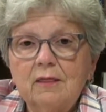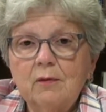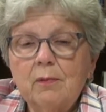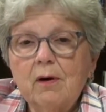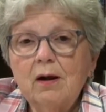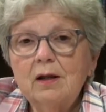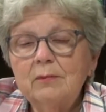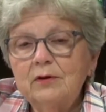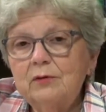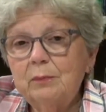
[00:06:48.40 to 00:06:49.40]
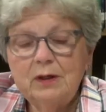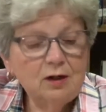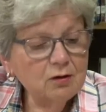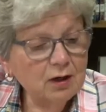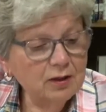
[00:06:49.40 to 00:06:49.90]
The problem is
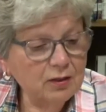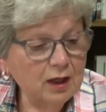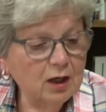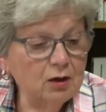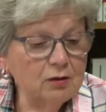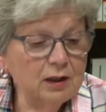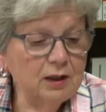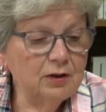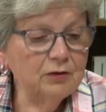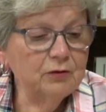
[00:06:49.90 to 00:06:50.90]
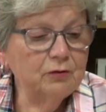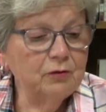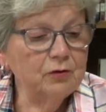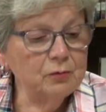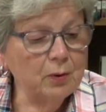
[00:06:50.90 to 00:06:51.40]
Peter, I think, only hears the
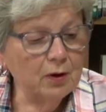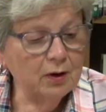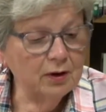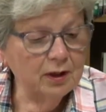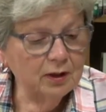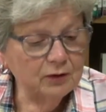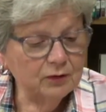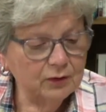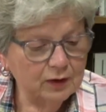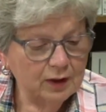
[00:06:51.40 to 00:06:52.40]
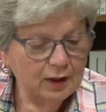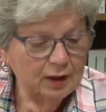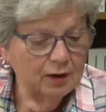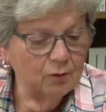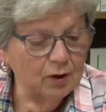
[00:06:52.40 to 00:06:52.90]
first part of this.
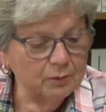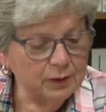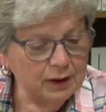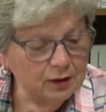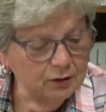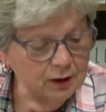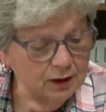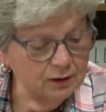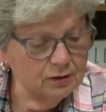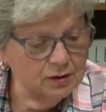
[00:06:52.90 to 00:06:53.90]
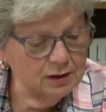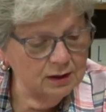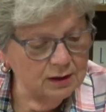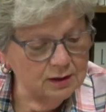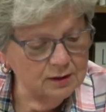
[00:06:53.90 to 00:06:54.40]
And what Peter hears
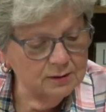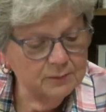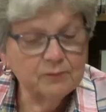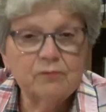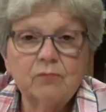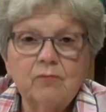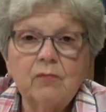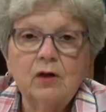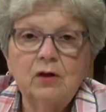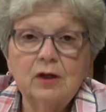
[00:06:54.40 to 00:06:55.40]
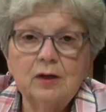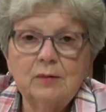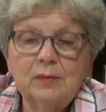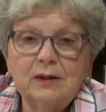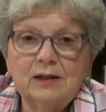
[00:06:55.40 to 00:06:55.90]
is, "You're going
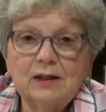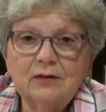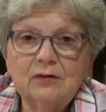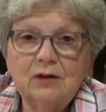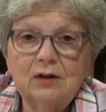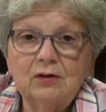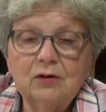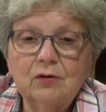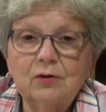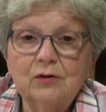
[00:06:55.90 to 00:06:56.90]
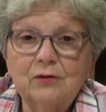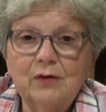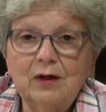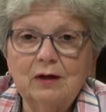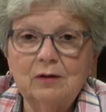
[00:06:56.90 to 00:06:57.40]
to be tested and you're going to
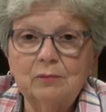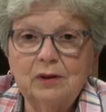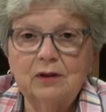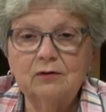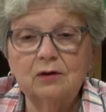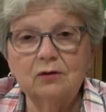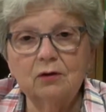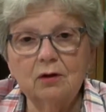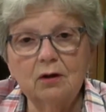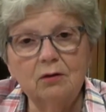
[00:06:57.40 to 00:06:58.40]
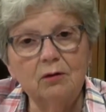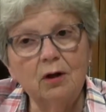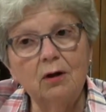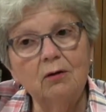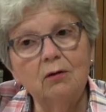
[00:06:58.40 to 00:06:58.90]
fail." And Peter says, "Oh
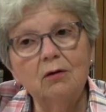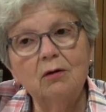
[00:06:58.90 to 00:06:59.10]
no."